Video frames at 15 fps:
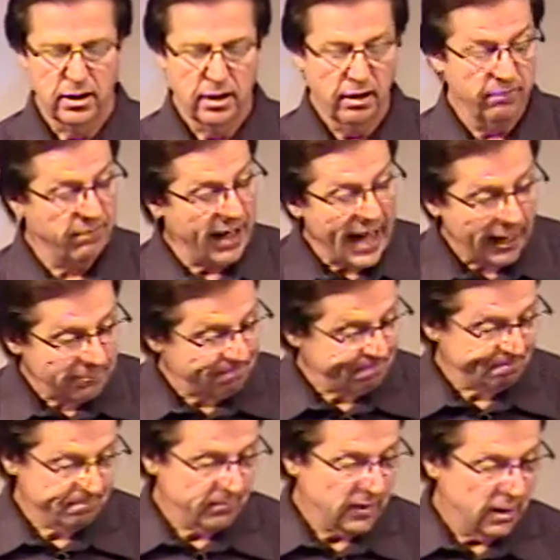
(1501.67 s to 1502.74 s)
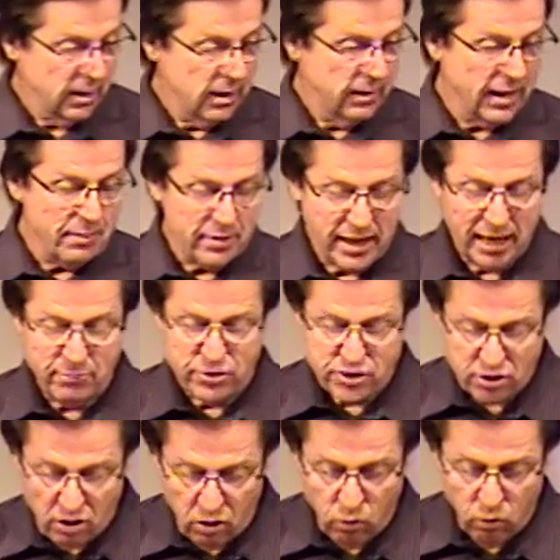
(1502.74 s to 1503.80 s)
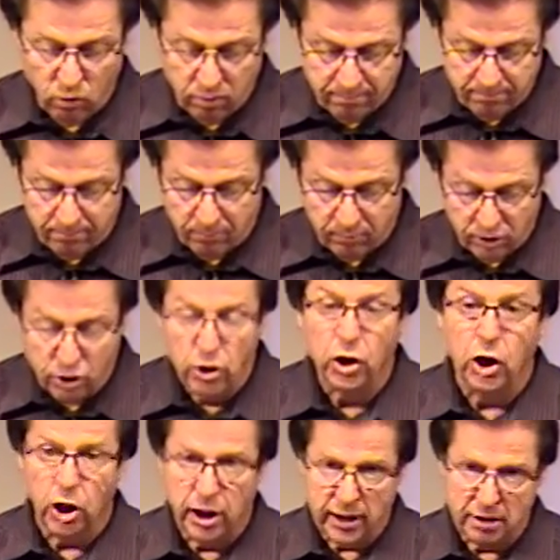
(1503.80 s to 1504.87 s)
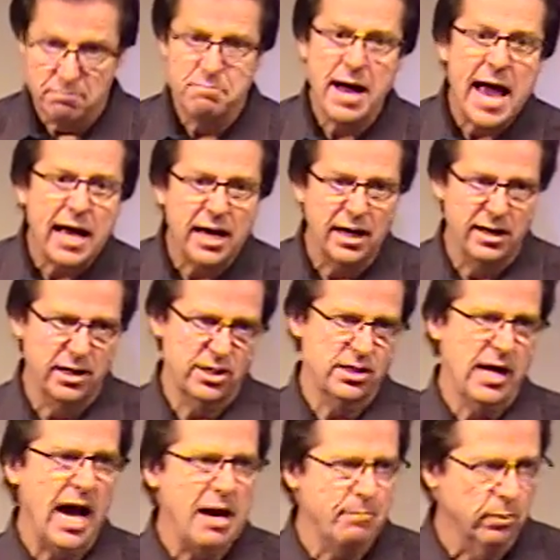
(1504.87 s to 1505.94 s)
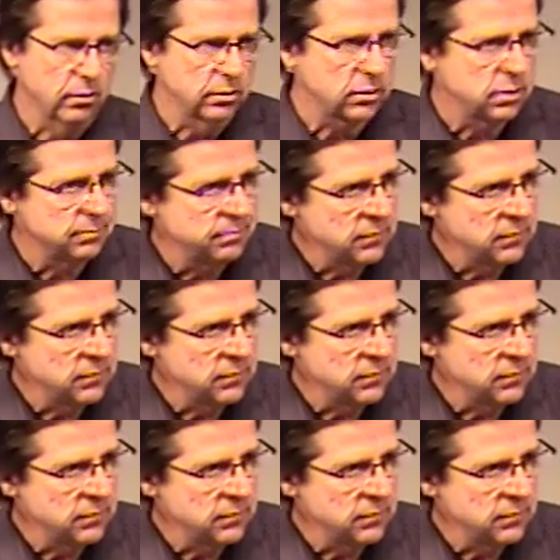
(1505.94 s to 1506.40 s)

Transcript: In fact, they became so good at making disciples